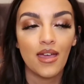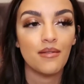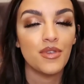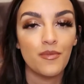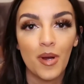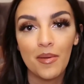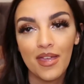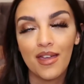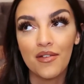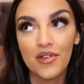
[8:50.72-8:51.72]
You've probably
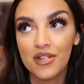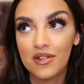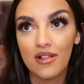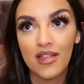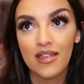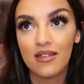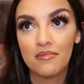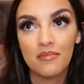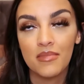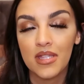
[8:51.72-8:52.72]
heard of her. She's got like
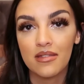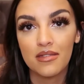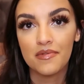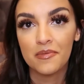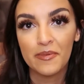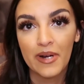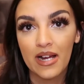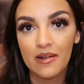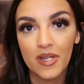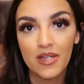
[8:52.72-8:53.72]
millions of
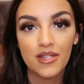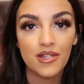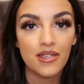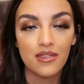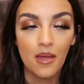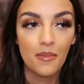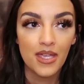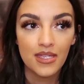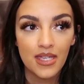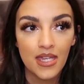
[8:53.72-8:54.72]
subscribers. She's
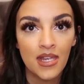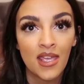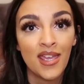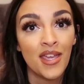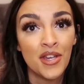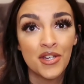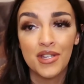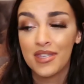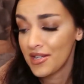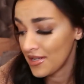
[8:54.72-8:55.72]
amazing.
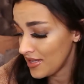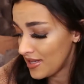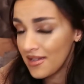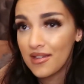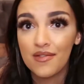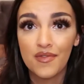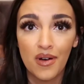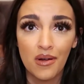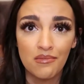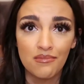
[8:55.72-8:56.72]
She's actually
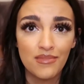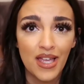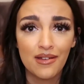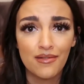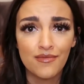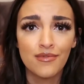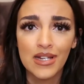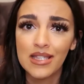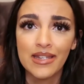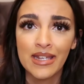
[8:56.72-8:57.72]
from like
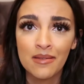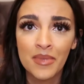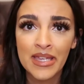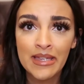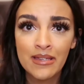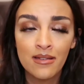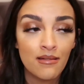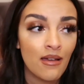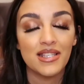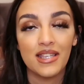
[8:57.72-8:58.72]
really near me.
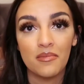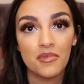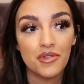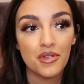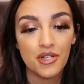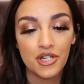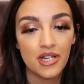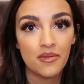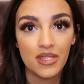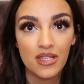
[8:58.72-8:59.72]
She seems so
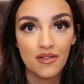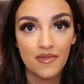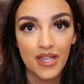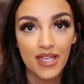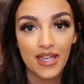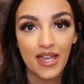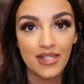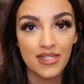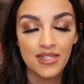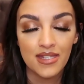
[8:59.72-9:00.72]
genuinely lovely,
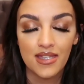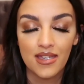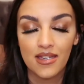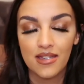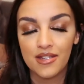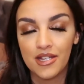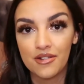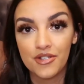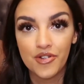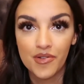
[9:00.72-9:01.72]
and she
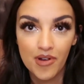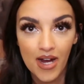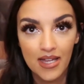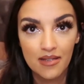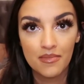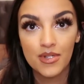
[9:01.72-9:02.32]
does true crime